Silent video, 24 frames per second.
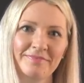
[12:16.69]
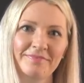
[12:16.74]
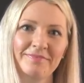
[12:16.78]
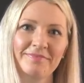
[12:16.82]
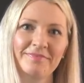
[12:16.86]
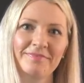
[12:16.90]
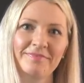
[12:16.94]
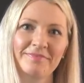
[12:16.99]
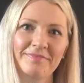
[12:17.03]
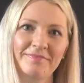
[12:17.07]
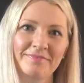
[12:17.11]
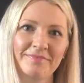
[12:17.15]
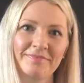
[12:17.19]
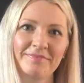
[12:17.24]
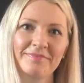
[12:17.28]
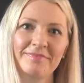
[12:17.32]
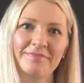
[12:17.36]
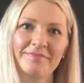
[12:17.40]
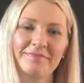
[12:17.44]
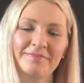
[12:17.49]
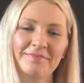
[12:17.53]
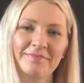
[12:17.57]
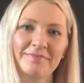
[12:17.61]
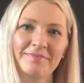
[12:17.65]

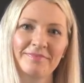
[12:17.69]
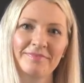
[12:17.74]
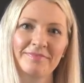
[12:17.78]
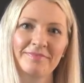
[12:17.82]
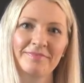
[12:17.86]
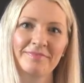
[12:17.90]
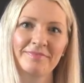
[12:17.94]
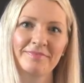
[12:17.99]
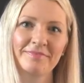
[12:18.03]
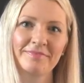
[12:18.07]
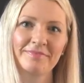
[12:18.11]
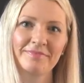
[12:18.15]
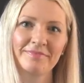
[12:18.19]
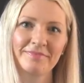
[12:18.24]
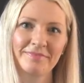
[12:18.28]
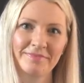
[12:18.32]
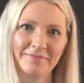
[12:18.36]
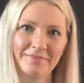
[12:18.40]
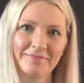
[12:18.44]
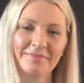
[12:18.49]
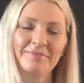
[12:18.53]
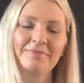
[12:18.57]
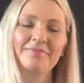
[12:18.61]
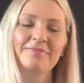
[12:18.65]

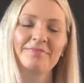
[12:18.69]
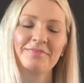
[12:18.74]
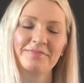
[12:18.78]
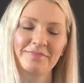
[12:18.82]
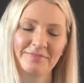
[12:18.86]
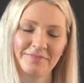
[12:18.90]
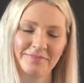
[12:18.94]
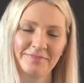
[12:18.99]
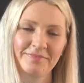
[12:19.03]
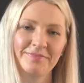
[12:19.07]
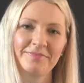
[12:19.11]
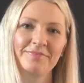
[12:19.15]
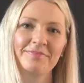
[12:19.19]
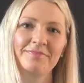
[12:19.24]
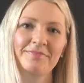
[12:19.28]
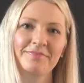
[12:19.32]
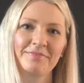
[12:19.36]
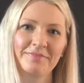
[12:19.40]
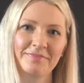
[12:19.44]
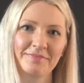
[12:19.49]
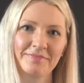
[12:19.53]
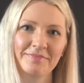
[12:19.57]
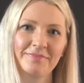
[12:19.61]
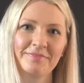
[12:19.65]

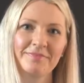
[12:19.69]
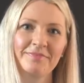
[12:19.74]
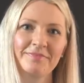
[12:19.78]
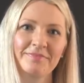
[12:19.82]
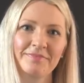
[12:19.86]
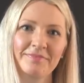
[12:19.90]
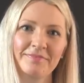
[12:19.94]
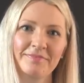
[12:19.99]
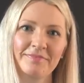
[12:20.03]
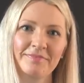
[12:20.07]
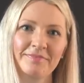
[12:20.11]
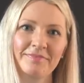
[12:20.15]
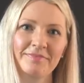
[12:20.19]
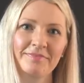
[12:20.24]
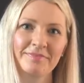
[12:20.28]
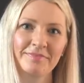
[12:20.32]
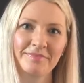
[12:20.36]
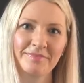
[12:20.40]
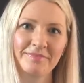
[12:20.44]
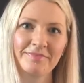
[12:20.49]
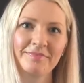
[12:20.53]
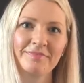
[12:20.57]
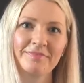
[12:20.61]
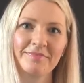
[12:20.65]

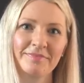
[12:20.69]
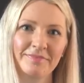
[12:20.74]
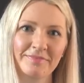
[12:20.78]
[no speech]